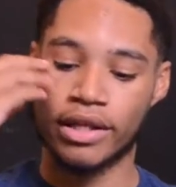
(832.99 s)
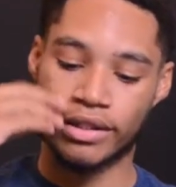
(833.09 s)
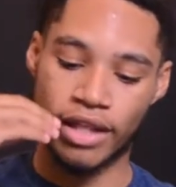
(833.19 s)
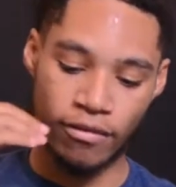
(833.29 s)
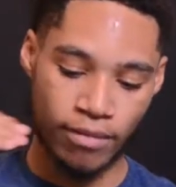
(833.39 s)

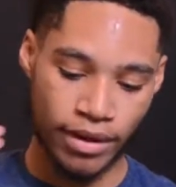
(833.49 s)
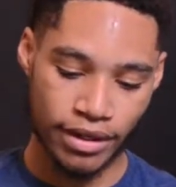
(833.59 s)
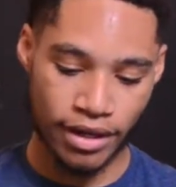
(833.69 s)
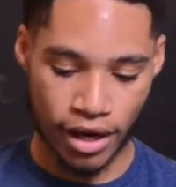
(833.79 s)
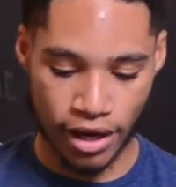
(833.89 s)
They've
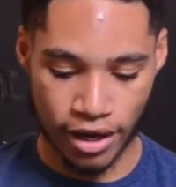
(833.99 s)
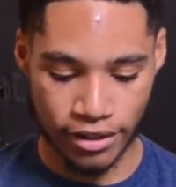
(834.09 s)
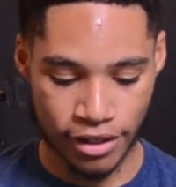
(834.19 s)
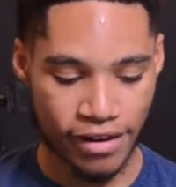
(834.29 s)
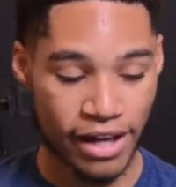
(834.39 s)

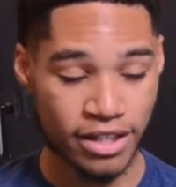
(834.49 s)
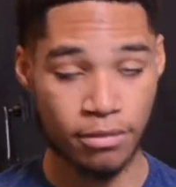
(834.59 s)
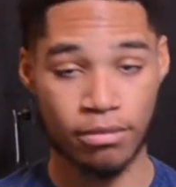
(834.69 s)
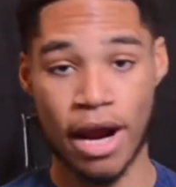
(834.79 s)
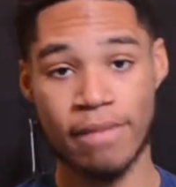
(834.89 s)
had their
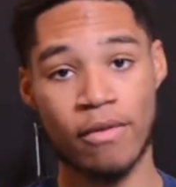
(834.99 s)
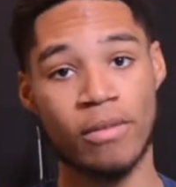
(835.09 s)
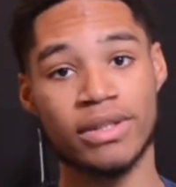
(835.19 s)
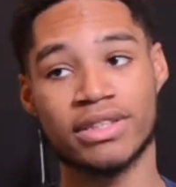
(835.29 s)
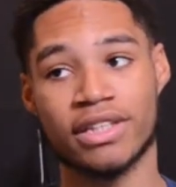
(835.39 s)
bright
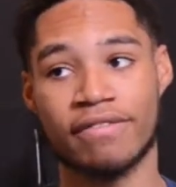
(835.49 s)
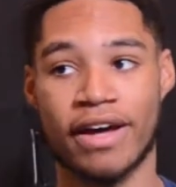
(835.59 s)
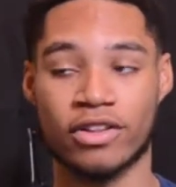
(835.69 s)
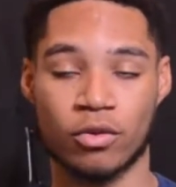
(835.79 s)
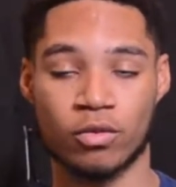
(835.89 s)
moments, they've
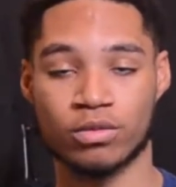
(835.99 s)
had their